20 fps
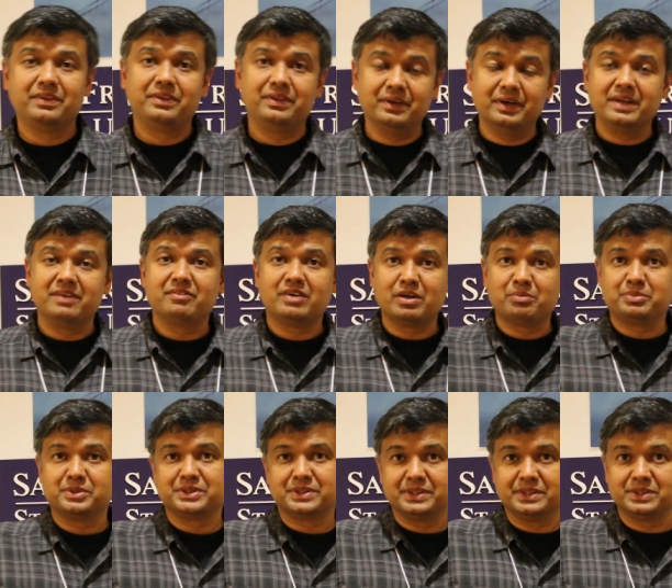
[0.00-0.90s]
thirty-five
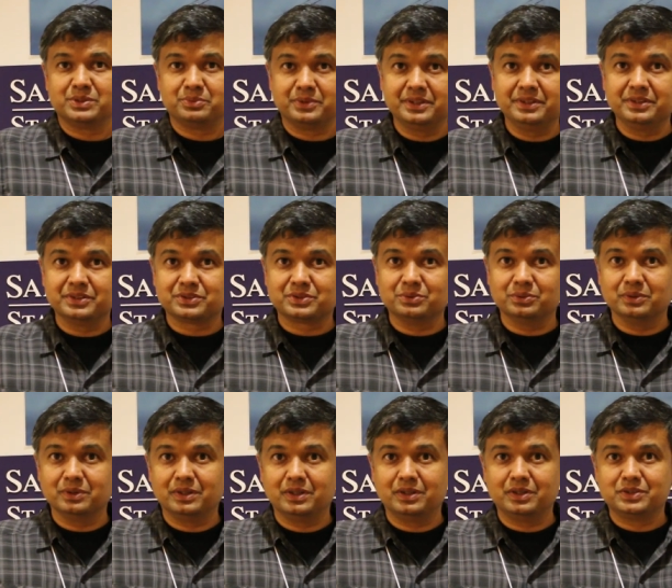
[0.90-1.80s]
percent is within the school.
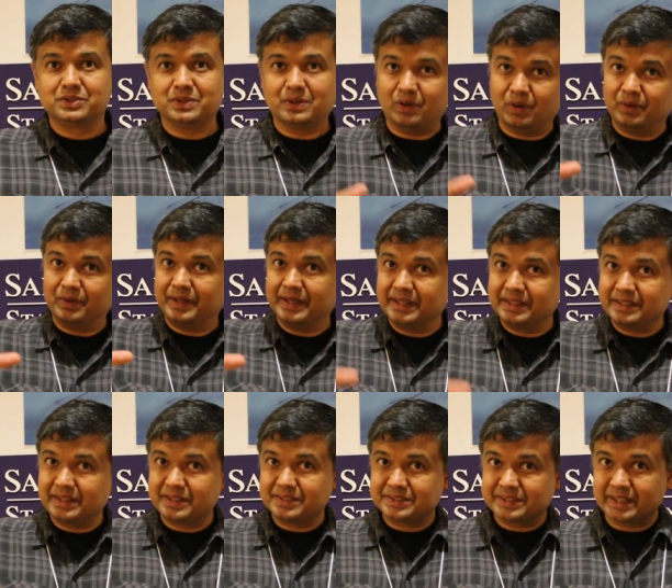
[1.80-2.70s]
So already
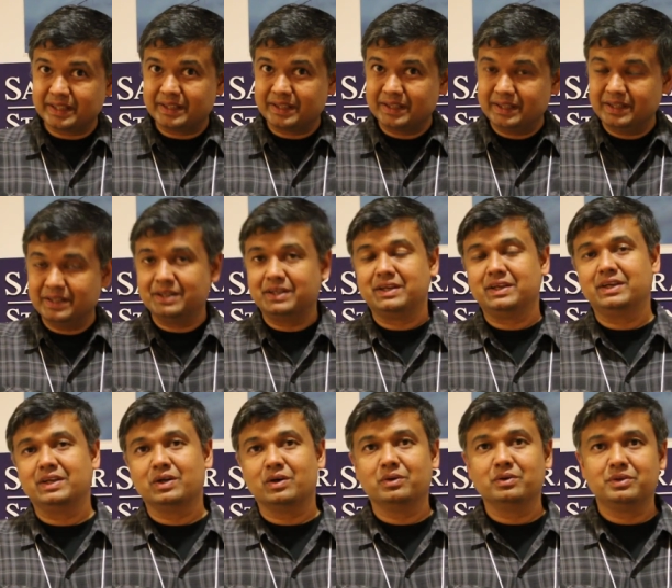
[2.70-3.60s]
there is a,
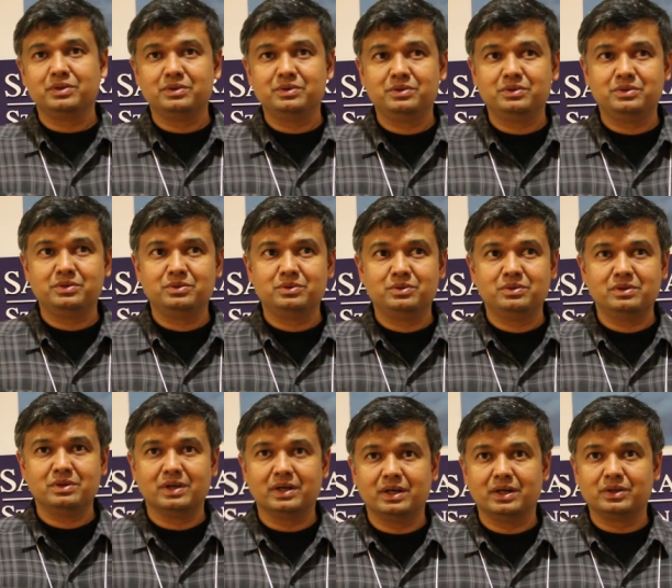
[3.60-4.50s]
you know,
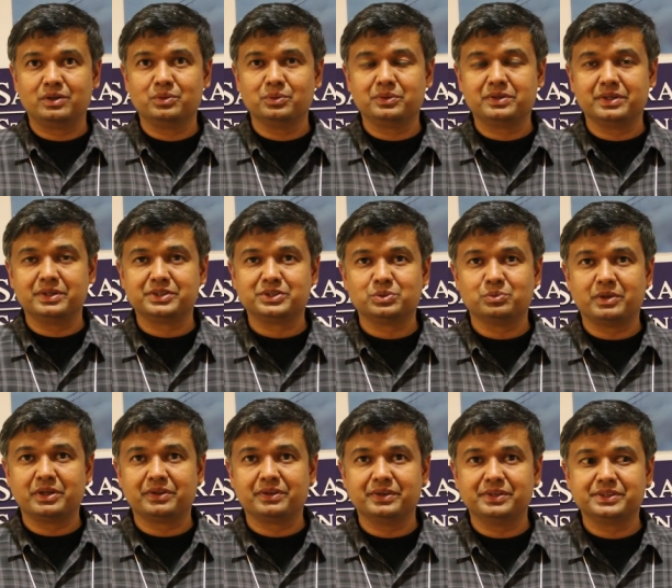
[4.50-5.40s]
uh, two-thirds to
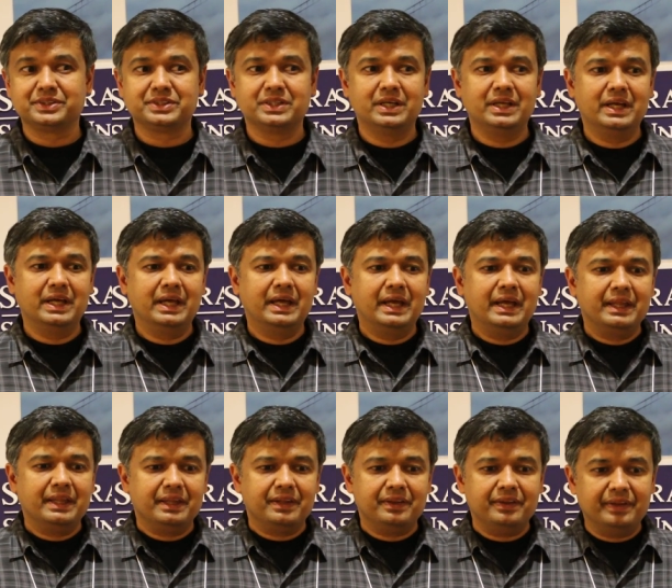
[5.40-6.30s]
one-thirds.
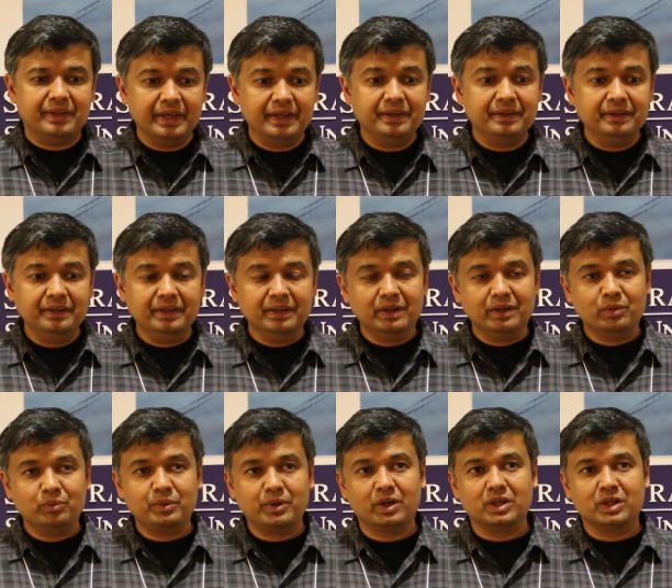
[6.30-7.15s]
Then we